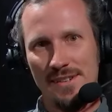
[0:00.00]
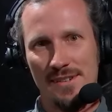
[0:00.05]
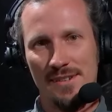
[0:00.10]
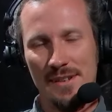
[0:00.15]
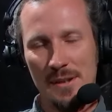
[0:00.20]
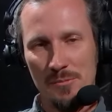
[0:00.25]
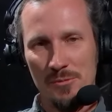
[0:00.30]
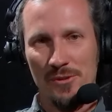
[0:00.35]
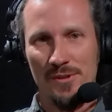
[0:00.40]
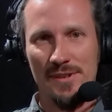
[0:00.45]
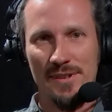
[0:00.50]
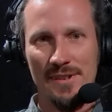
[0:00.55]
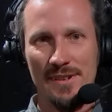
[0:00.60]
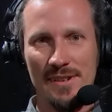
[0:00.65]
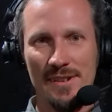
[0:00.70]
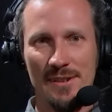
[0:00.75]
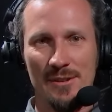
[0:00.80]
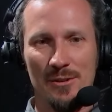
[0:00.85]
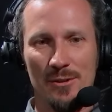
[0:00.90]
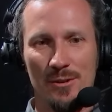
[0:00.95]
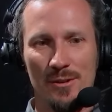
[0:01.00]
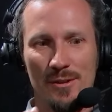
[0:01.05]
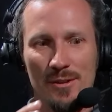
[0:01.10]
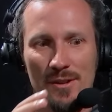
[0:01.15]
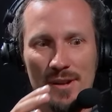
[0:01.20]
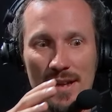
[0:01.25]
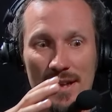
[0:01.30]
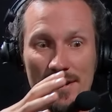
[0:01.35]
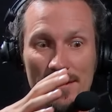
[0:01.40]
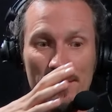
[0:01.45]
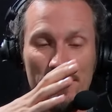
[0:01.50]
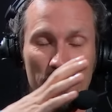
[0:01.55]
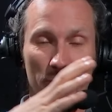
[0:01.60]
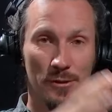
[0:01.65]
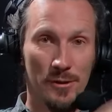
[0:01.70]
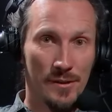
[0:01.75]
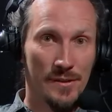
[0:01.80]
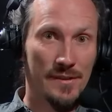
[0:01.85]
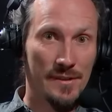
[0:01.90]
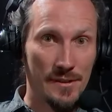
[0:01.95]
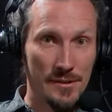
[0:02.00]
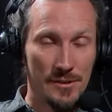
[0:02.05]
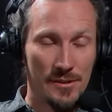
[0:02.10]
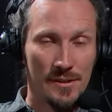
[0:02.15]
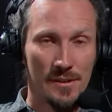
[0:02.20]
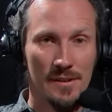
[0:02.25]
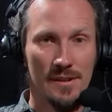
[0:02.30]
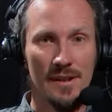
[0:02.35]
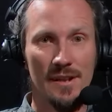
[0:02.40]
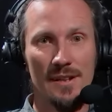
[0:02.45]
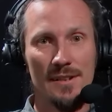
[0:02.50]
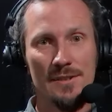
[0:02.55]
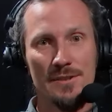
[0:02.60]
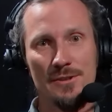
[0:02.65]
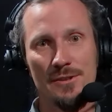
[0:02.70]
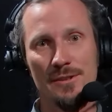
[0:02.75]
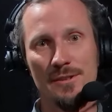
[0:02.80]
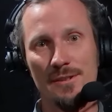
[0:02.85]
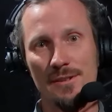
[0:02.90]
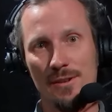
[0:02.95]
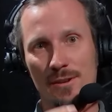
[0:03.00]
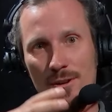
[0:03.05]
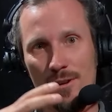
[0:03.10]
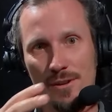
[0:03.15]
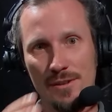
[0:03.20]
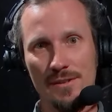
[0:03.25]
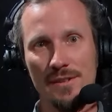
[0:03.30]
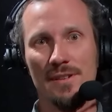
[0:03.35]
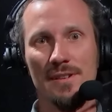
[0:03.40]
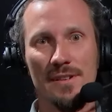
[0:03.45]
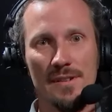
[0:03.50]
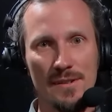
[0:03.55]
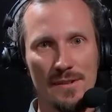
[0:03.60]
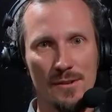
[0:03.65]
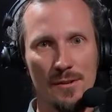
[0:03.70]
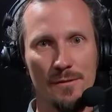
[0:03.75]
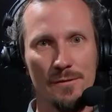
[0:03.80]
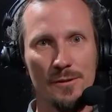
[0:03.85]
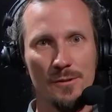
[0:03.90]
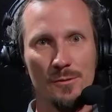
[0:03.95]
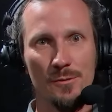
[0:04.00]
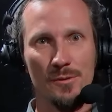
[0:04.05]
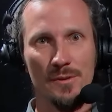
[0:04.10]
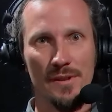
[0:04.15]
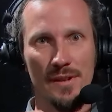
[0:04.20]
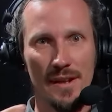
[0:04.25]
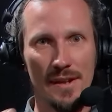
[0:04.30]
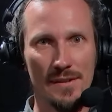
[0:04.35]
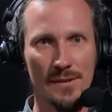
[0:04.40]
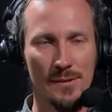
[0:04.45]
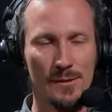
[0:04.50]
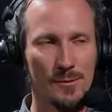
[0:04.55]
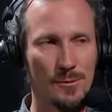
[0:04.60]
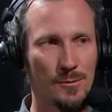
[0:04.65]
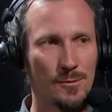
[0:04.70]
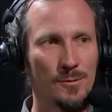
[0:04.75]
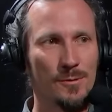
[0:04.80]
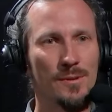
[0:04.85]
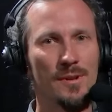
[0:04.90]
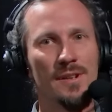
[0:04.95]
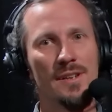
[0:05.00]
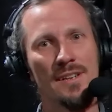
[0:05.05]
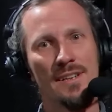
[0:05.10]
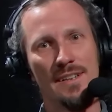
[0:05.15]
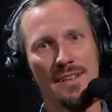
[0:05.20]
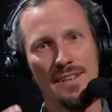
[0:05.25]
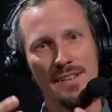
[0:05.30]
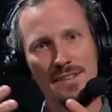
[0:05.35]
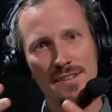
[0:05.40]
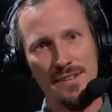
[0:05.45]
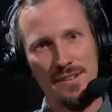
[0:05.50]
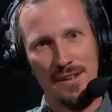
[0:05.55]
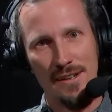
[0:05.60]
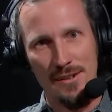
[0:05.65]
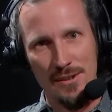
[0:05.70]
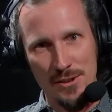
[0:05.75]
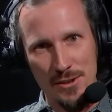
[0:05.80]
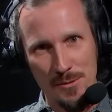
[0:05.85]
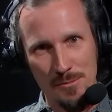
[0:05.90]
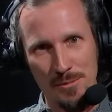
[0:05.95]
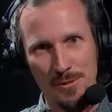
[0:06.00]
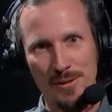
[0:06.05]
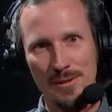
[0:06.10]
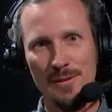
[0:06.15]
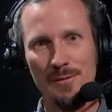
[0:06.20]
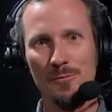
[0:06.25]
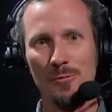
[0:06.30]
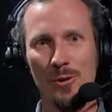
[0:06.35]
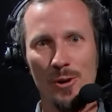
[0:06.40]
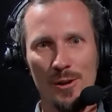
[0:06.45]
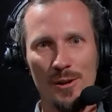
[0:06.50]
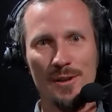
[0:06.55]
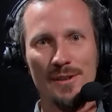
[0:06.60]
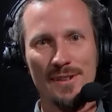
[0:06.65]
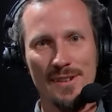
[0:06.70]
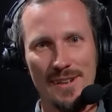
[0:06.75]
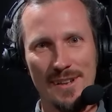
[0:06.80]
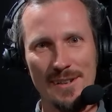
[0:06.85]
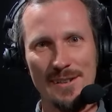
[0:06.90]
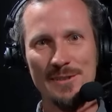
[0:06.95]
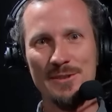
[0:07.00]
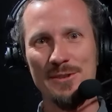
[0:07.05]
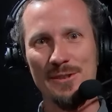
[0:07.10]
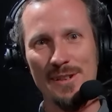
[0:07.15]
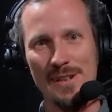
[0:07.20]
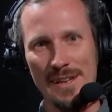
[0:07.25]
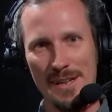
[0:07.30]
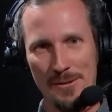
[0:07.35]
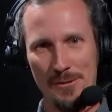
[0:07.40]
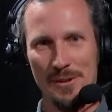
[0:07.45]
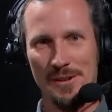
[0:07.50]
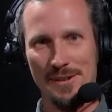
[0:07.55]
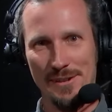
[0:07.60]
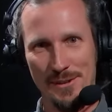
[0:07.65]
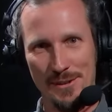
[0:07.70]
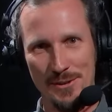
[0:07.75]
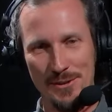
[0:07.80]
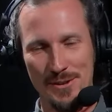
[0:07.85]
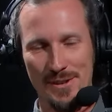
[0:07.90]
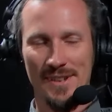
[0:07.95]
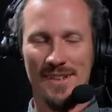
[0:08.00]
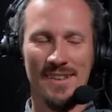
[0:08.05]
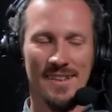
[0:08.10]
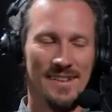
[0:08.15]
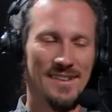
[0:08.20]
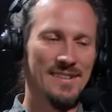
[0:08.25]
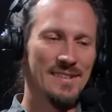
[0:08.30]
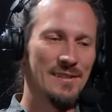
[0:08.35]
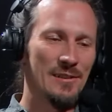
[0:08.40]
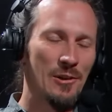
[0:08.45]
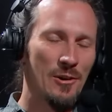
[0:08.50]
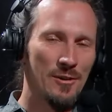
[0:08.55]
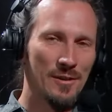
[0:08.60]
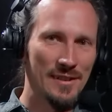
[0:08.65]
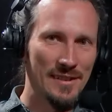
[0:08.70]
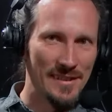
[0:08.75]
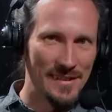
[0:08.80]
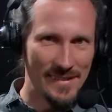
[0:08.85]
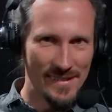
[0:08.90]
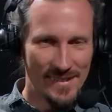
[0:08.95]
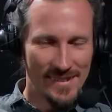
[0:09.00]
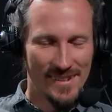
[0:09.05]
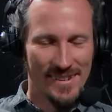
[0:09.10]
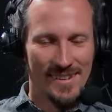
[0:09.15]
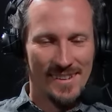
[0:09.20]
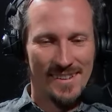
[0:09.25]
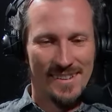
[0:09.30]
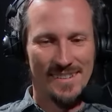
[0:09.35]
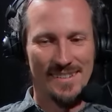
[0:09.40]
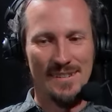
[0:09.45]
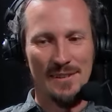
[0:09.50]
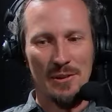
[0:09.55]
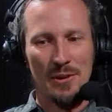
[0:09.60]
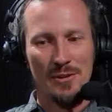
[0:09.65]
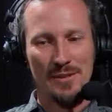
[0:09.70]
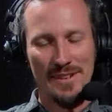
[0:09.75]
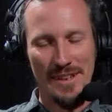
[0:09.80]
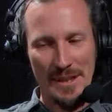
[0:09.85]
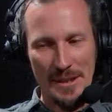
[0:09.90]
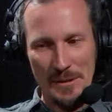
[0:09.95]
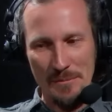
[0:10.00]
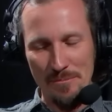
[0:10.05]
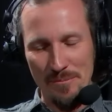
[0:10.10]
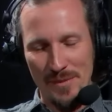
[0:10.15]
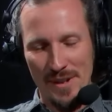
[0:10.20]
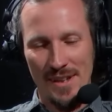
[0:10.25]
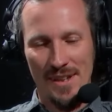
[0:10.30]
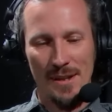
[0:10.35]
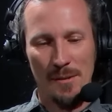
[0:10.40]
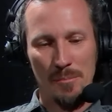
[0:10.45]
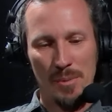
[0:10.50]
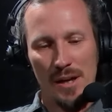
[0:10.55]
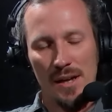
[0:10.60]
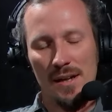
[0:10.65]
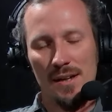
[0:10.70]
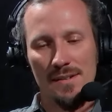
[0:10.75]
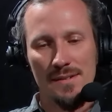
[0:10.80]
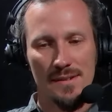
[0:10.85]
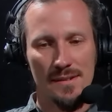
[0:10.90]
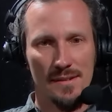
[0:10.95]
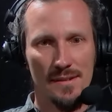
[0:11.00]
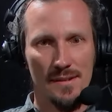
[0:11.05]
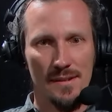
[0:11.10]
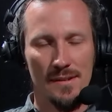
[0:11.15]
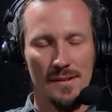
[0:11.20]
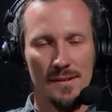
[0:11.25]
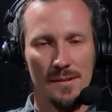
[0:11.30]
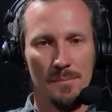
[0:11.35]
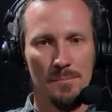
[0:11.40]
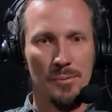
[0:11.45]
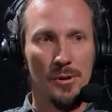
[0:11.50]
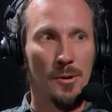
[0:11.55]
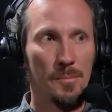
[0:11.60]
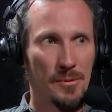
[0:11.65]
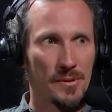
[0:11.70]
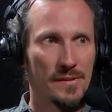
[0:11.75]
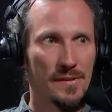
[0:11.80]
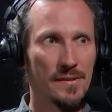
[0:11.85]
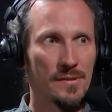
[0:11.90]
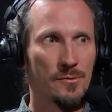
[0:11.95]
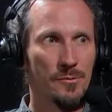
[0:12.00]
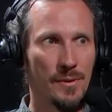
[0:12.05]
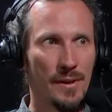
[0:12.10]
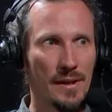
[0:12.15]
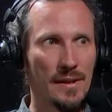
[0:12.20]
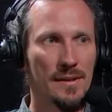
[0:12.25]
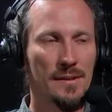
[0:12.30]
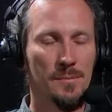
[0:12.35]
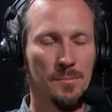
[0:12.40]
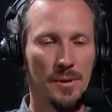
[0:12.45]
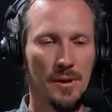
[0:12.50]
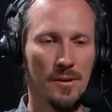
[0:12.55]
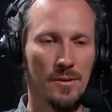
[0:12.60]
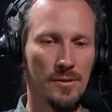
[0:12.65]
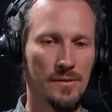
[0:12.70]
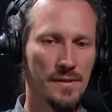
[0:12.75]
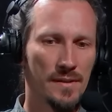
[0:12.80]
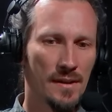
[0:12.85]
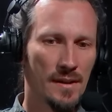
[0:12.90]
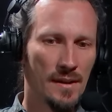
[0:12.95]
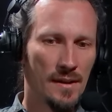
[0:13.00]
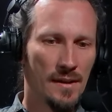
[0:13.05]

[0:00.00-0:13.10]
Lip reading: the demo scene as first digital culture on the list of UNESCO Intangible World Cultural Heritage. It's a long list, it's a long name, but the purpose is really about